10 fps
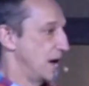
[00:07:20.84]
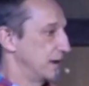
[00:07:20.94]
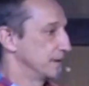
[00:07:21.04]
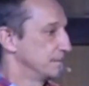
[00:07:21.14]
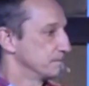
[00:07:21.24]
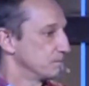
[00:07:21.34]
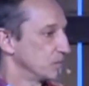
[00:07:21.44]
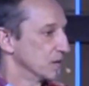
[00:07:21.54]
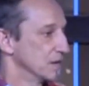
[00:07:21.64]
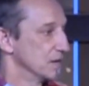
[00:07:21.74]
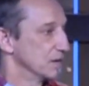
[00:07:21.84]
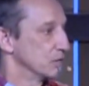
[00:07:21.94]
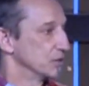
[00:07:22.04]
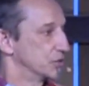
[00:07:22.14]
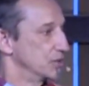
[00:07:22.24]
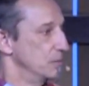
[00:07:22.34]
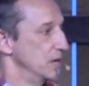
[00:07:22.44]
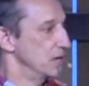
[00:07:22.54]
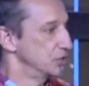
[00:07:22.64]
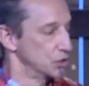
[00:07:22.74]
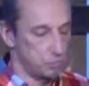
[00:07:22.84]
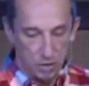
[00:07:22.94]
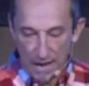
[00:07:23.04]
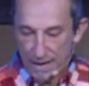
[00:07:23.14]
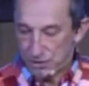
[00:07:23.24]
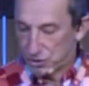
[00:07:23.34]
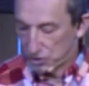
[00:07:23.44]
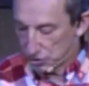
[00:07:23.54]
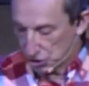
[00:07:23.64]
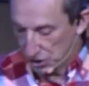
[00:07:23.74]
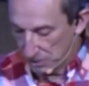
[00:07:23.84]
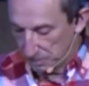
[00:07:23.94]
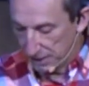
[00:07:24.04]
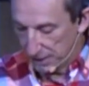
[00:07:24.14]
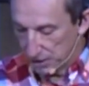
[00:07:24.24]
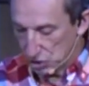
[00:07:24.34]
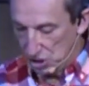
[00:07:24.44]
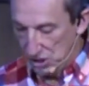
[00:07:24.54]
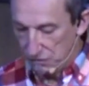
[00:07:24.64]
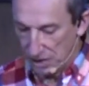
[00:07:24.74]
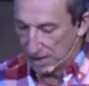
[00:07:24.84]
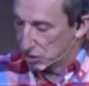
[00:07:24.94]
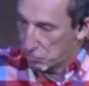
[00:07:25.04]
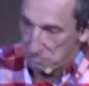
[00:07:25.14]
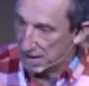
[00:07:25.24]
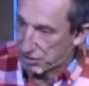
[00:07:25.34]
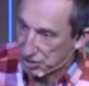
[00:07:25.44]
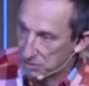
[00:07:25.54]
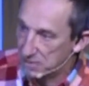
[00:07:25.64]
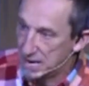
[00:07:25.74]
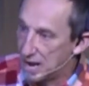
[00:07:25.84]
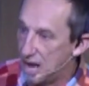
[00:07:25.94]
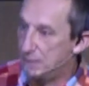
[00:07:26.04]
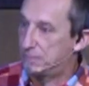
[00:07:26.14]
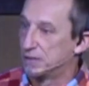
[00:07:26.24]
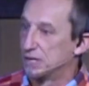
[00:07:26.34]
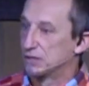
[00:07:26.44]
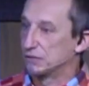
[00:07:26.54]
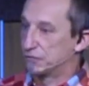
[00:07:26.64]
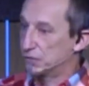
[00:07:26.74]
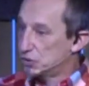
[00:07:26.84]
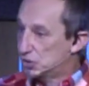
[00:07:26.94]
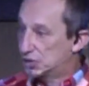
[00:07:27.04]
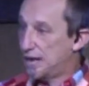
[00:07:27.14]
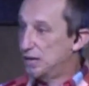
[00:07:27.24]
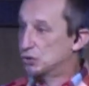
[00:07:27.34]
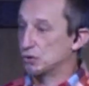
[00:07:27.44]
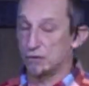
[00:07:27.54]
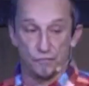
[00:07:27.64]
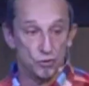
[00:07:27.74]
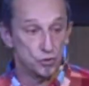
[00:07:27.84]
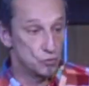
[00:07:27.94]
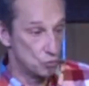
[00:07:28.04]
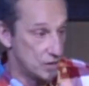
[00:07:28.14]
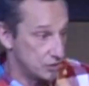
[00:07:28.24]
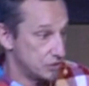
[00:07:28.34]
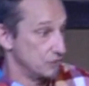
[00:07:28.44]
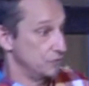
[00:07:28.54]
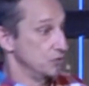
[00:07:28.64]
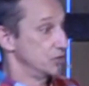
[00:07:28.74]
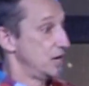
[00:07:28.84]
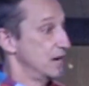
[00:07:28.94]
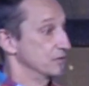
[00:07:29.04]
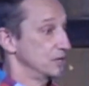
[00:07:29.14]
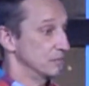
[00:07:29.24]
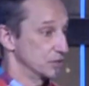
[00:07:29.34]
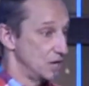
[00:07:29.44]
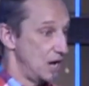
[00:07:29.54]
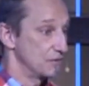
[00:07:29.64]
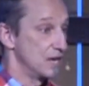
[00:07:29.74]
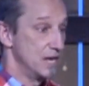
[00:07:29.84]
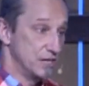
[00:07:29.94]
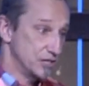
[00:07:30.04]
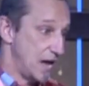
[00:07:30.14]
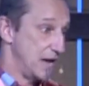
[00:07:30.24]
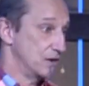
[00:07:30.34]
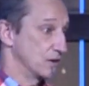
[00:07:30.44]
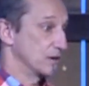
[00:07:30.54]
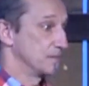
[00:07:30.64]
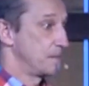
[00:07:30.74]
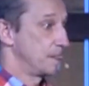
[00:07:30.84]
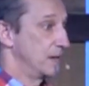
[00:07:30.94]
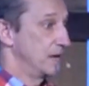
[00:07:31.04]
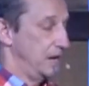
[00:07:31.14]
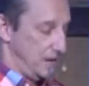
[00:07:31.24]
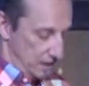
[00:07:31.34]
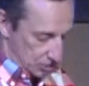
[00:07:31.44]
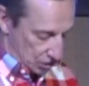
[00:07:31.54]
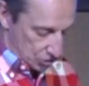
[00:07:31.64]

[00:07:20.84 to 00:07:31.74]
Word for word: the bat, when someone else's plans are, are being achieved and it's messing me up, the first danger, the first risk, the first sign of something's off is anger. And it's